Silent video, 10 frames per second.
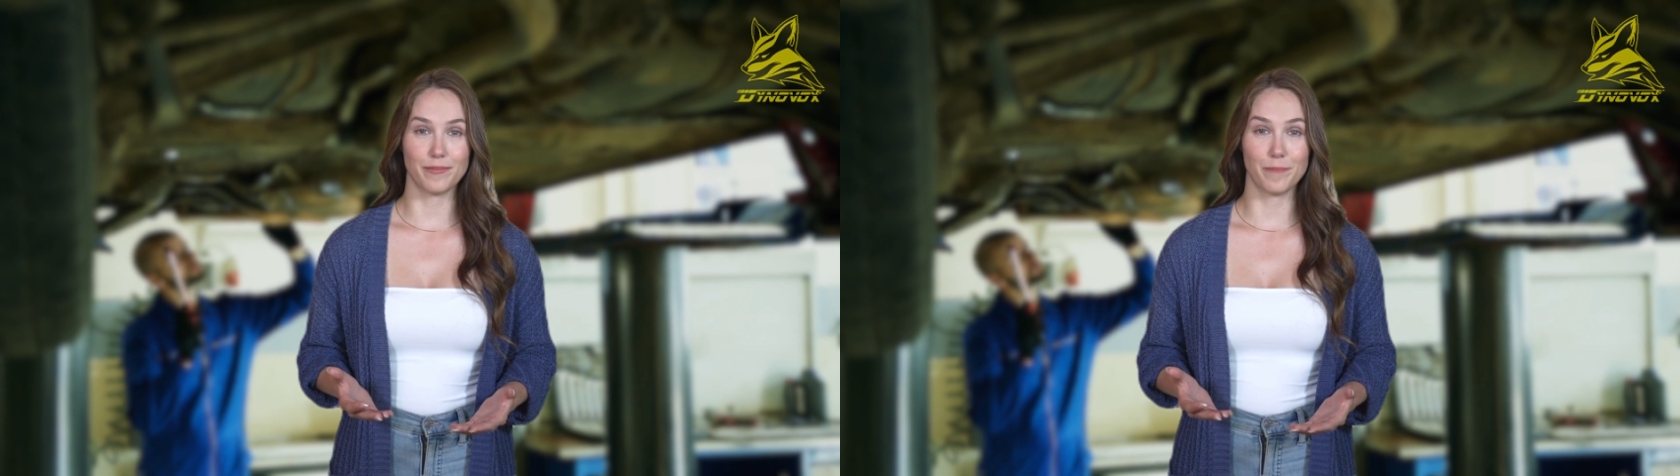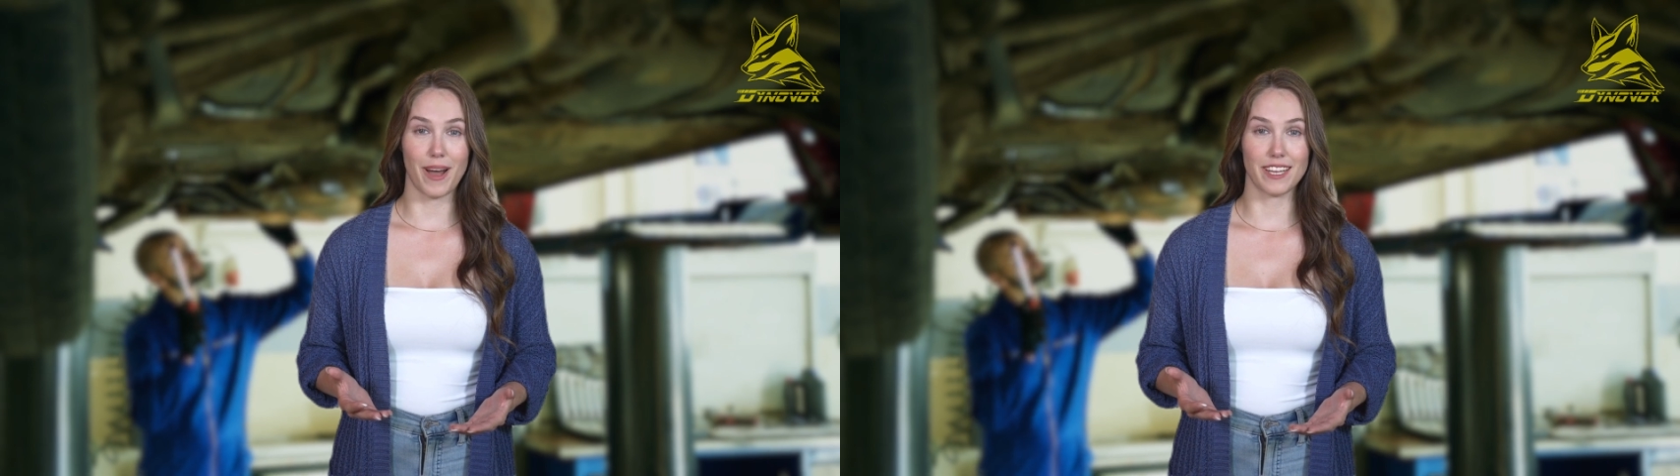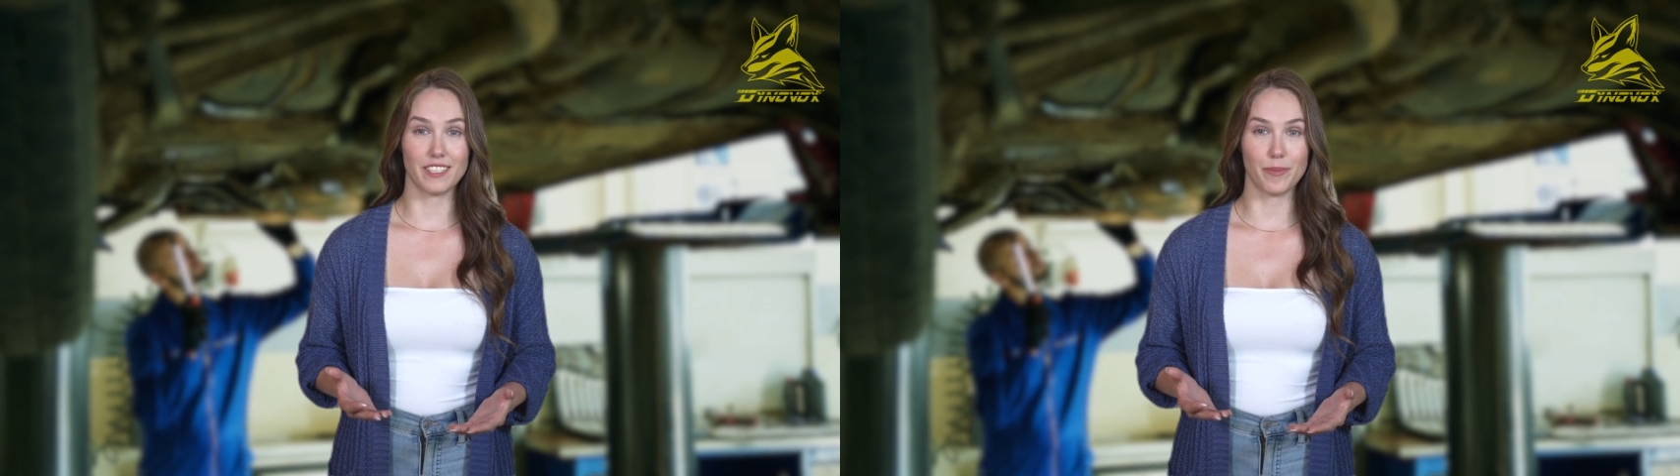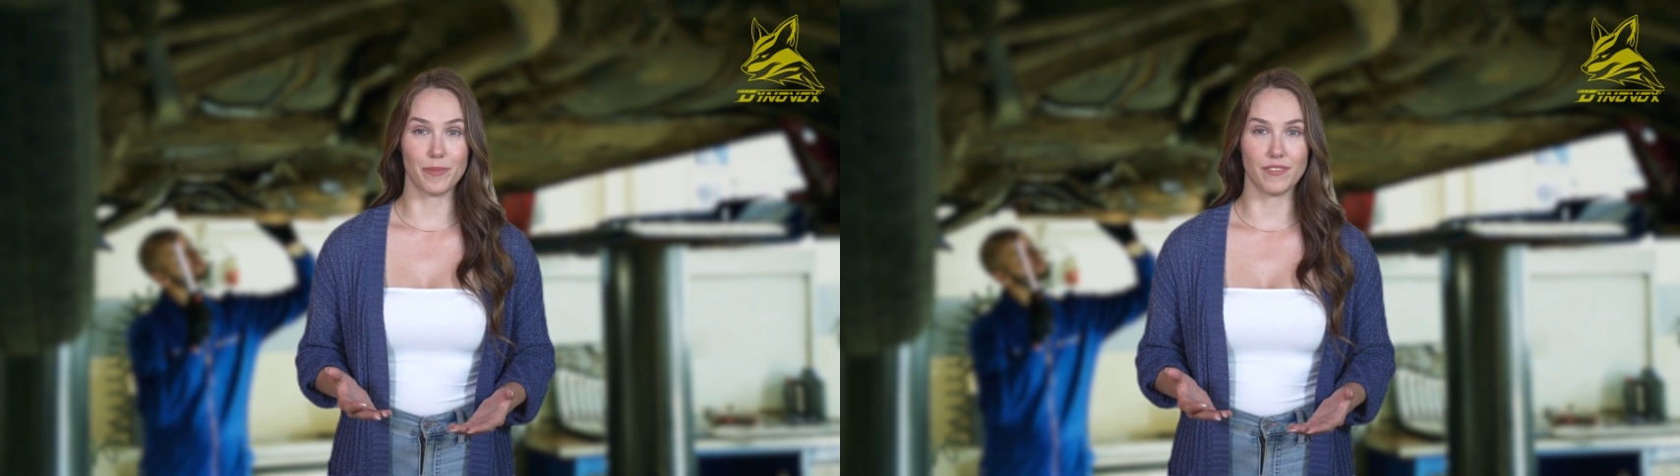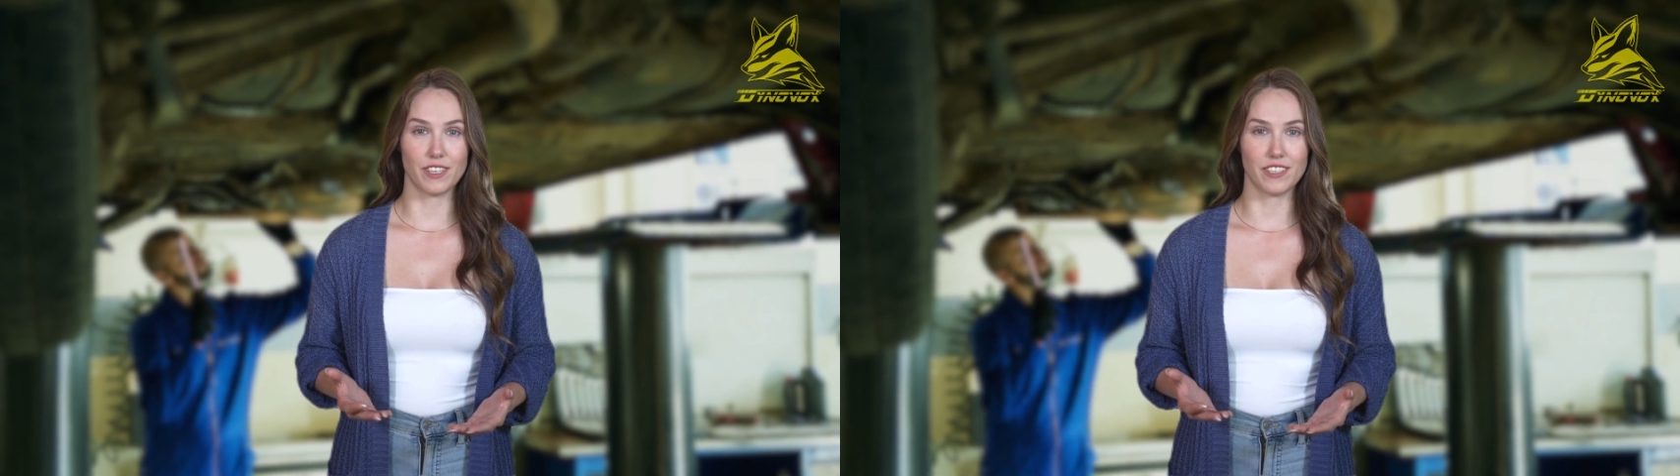maximum
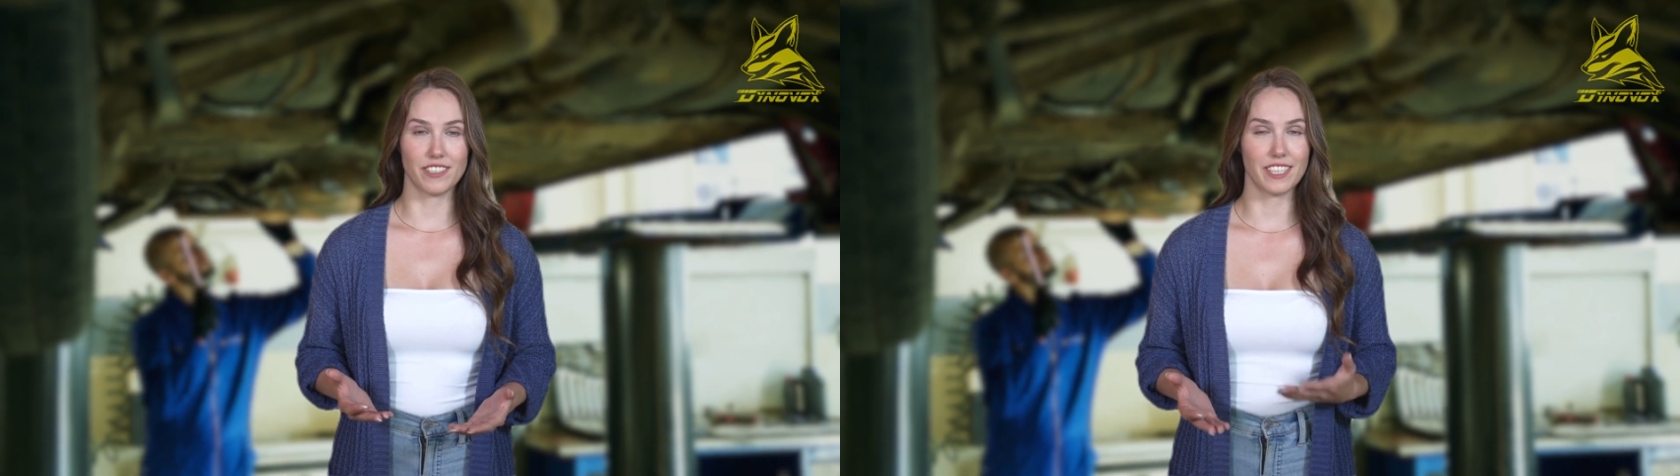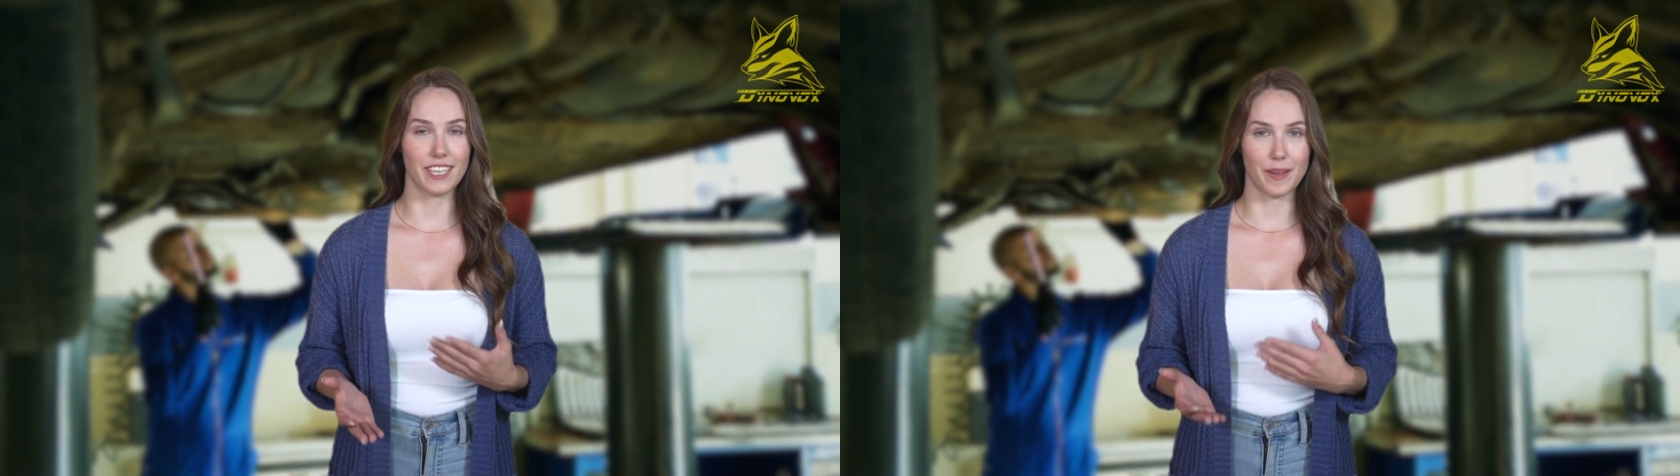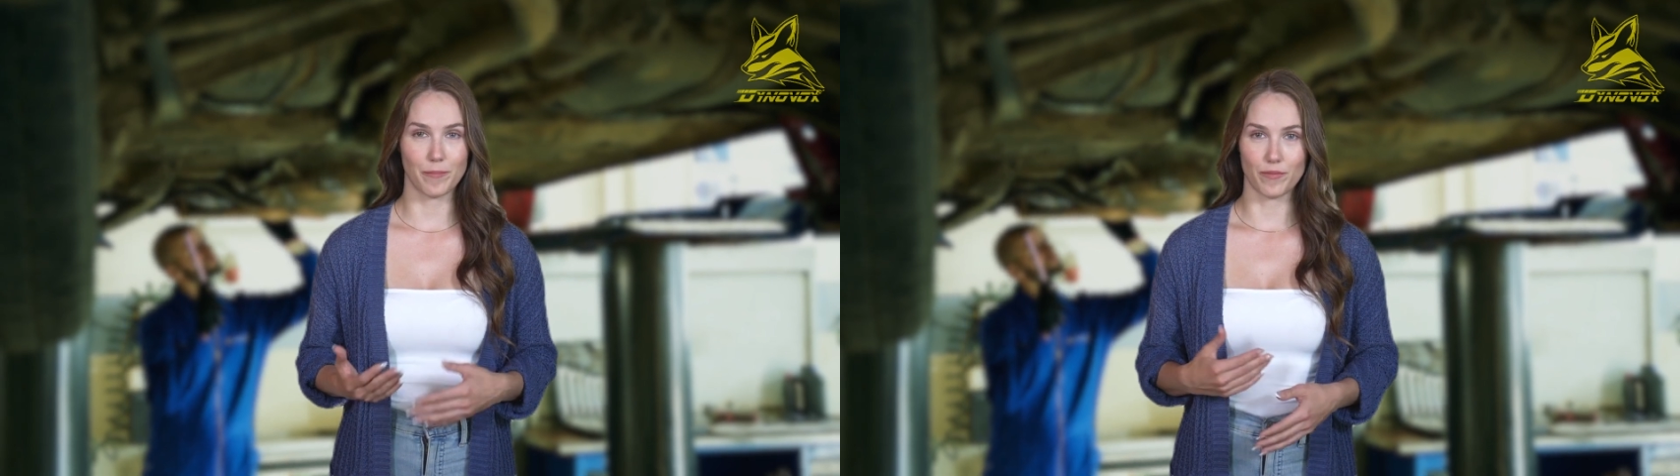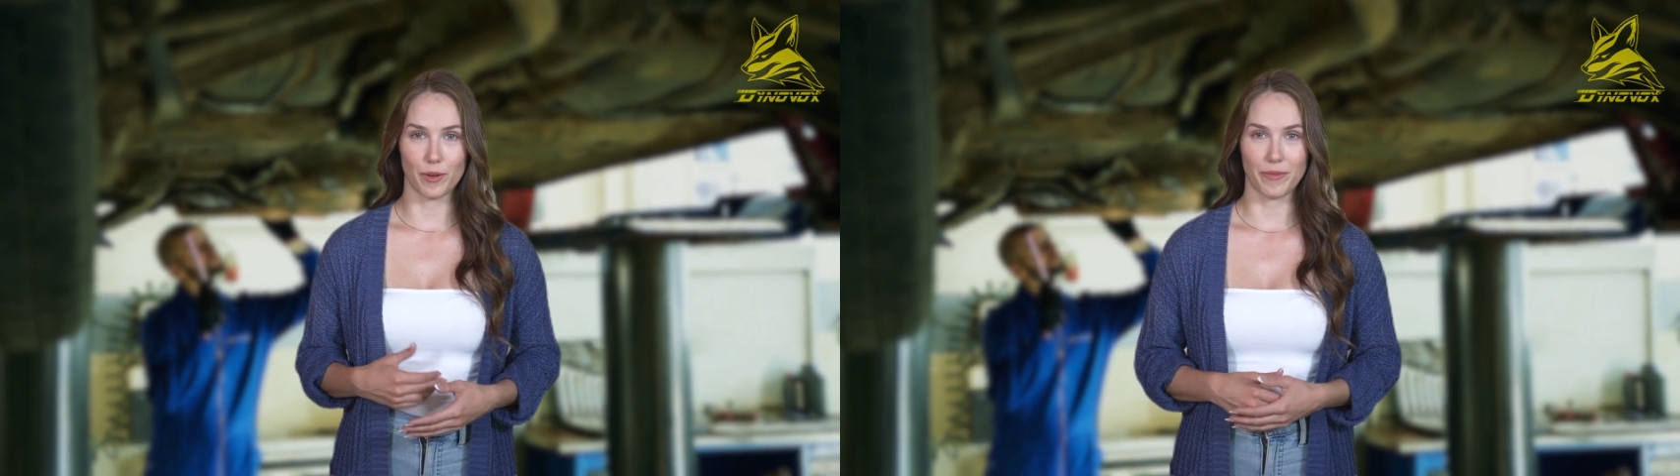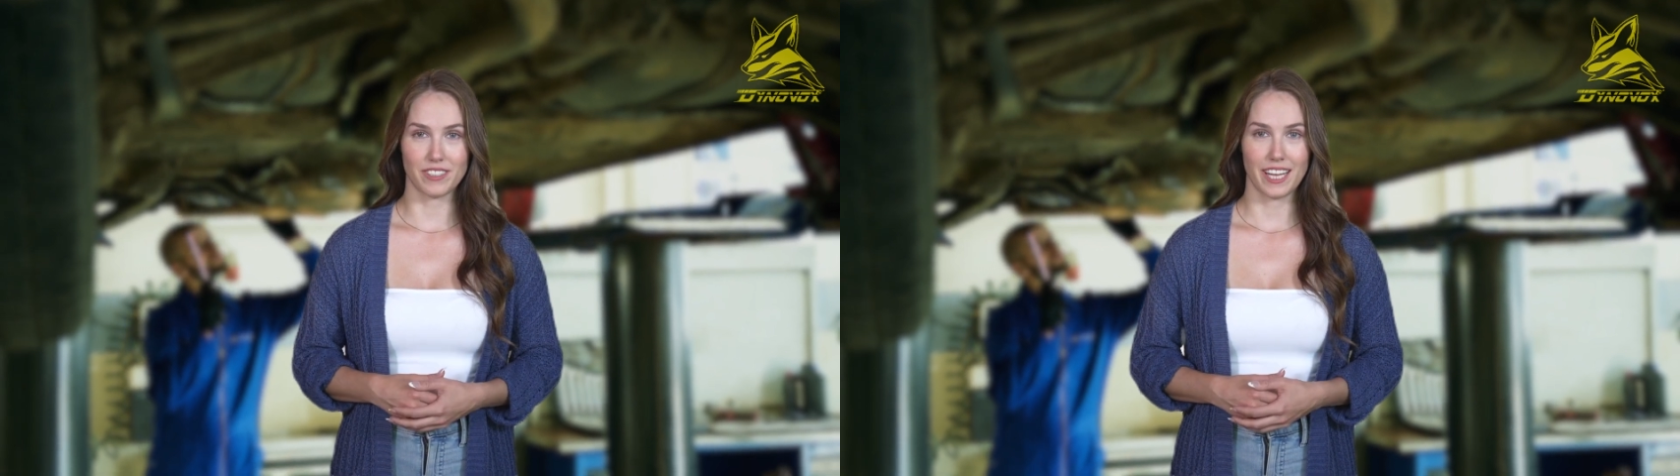efficiency and
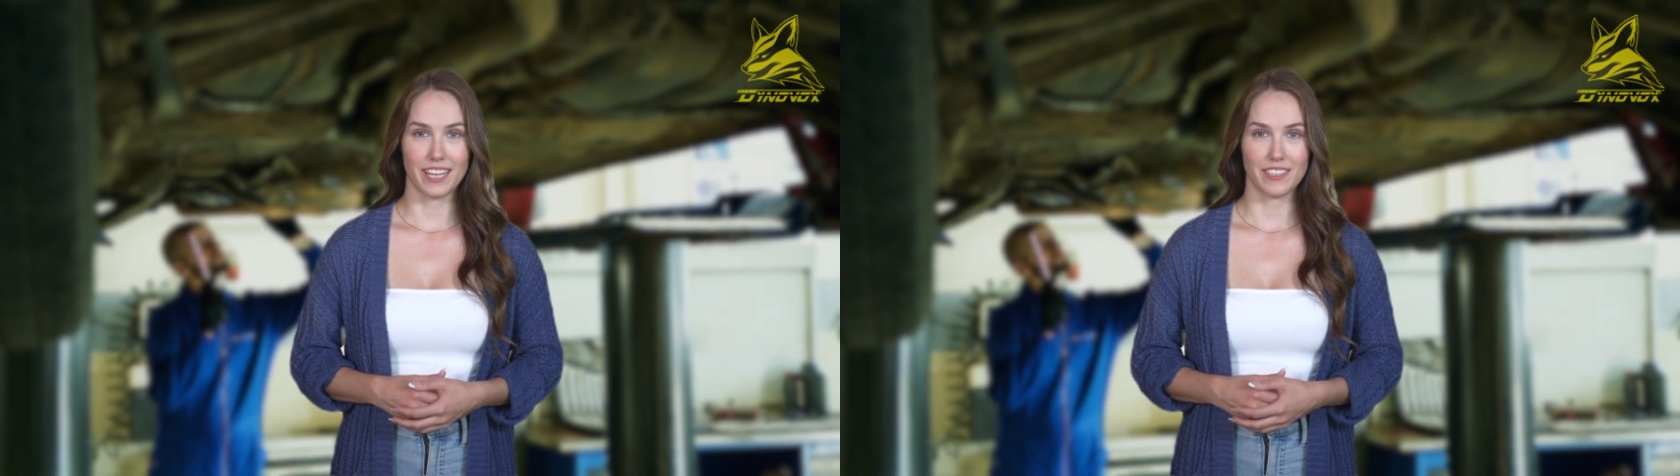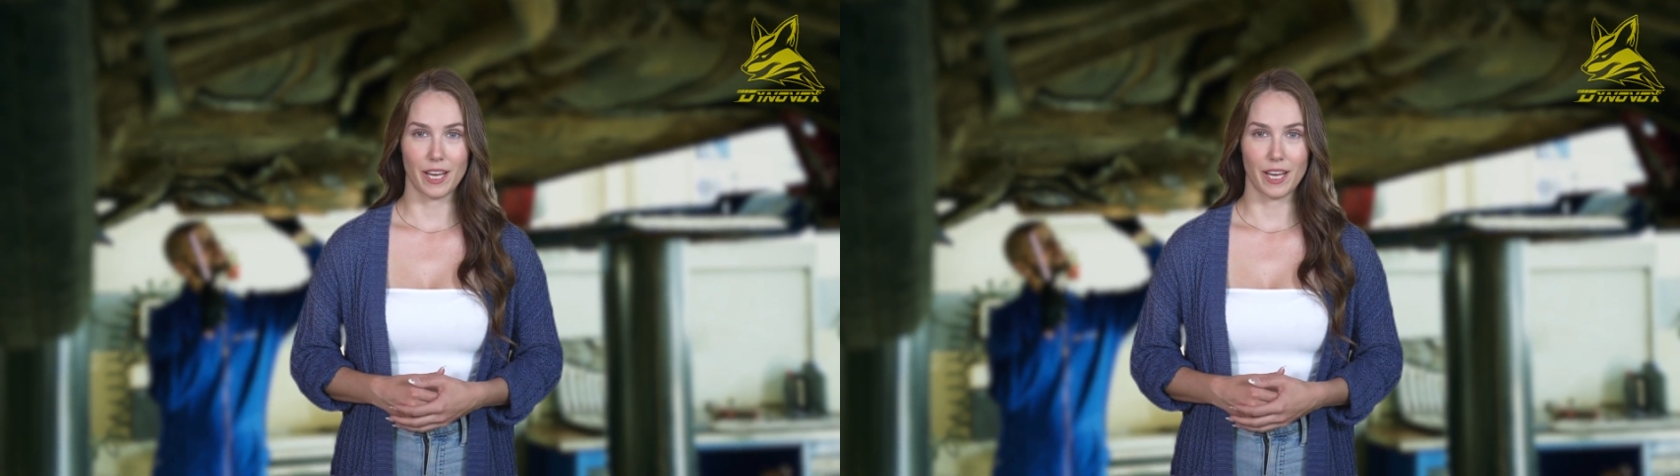performance gains